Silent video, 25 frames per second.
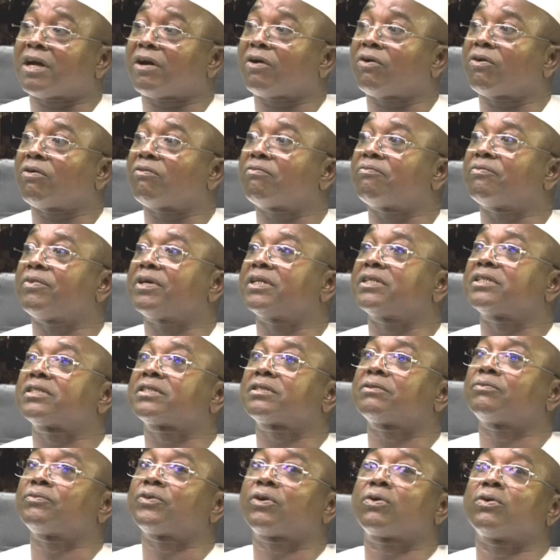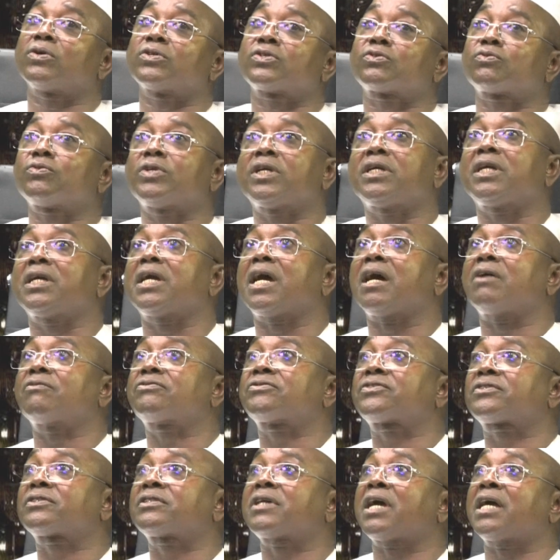government, because we have
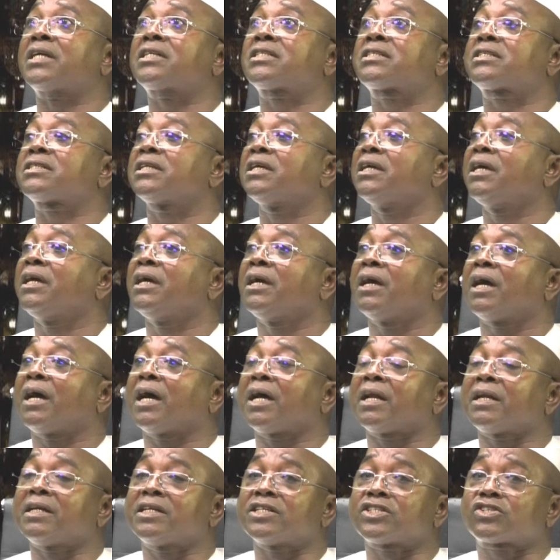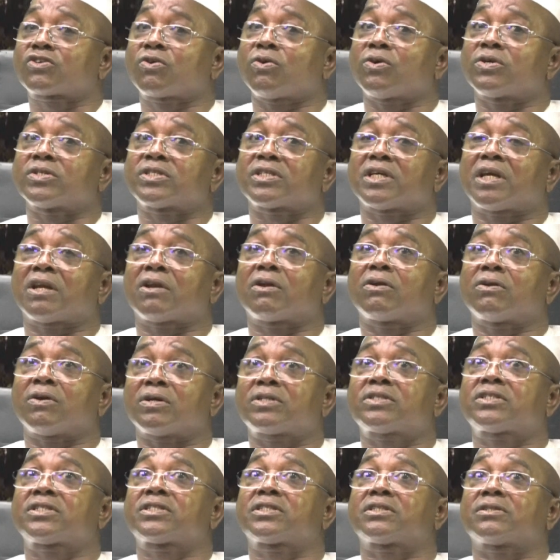sat and discussed a
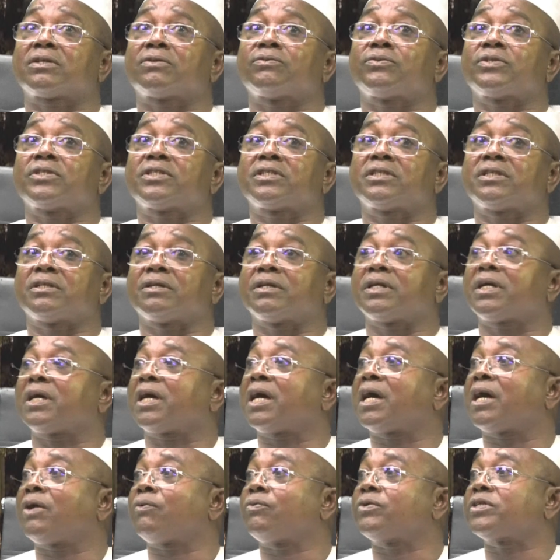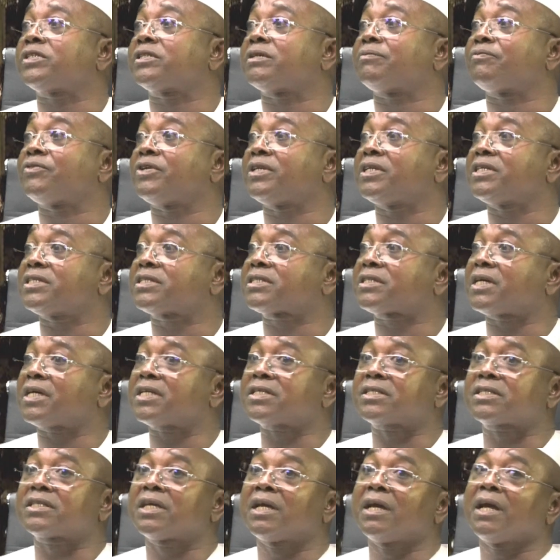lot with the
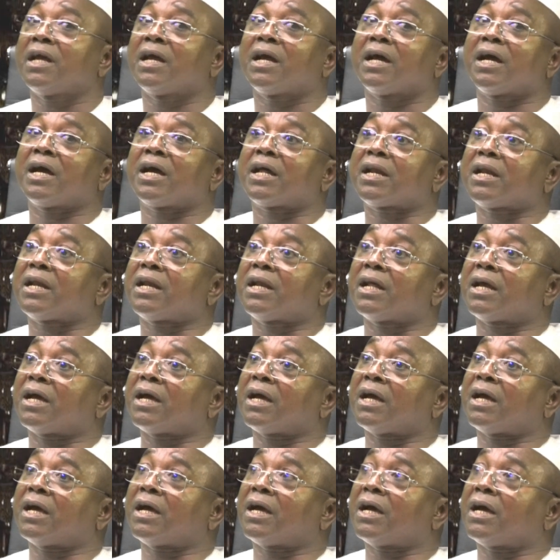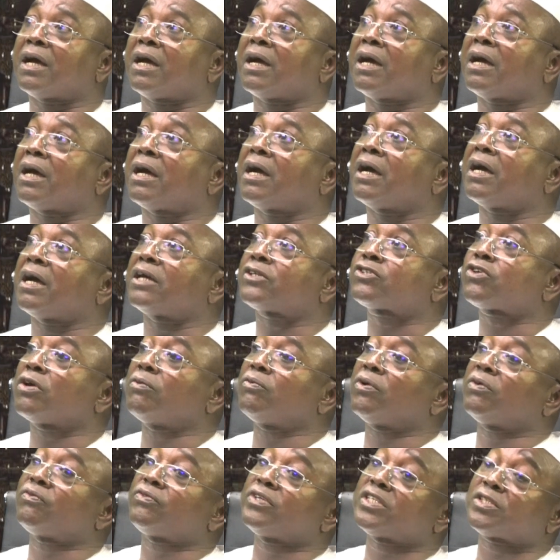ministers, and
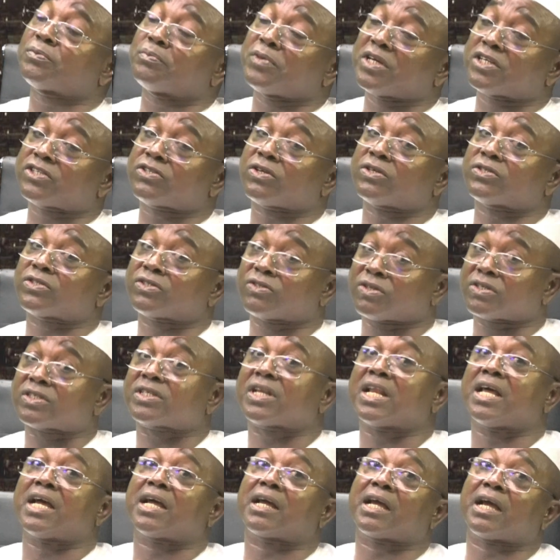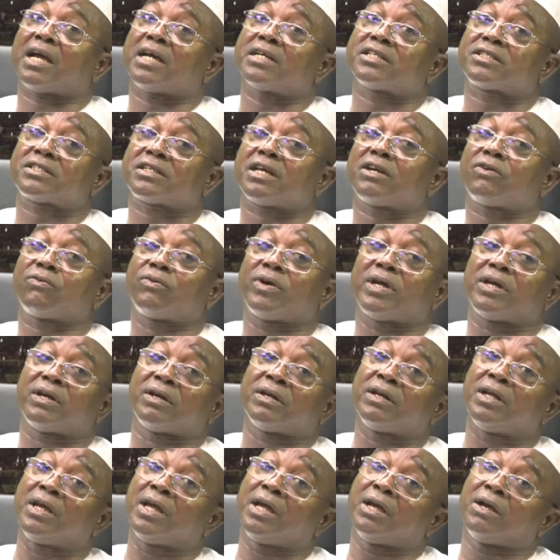some of these measures, just like I said
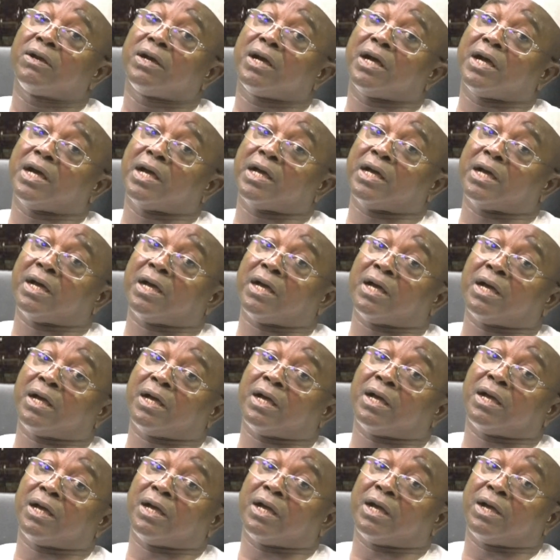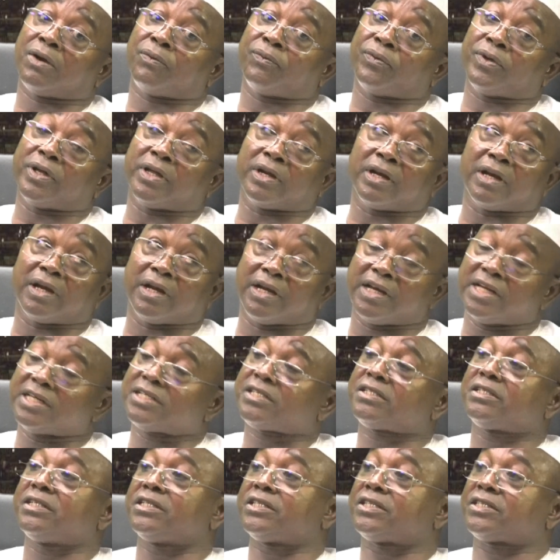when we
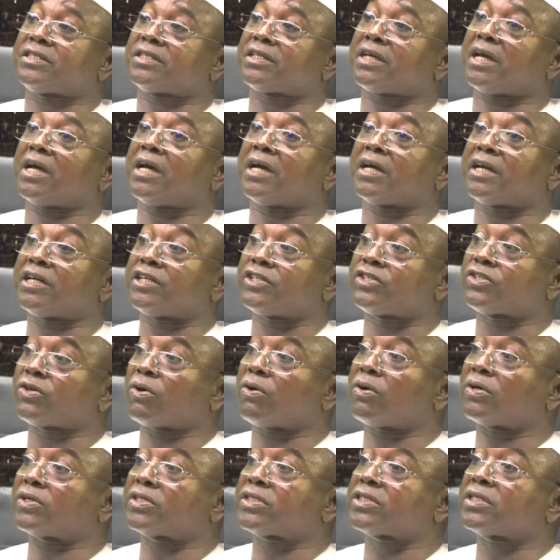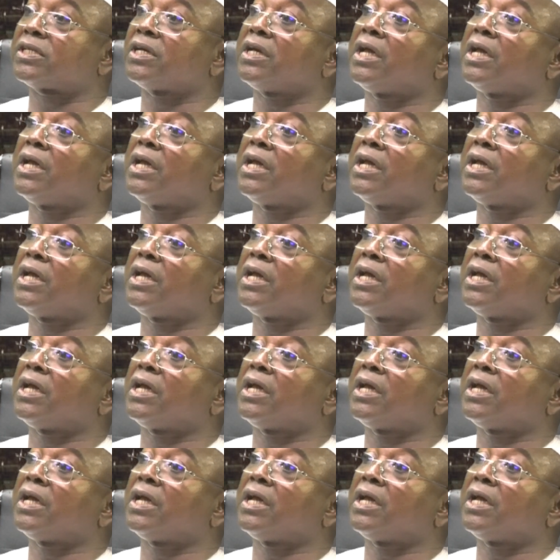release these results.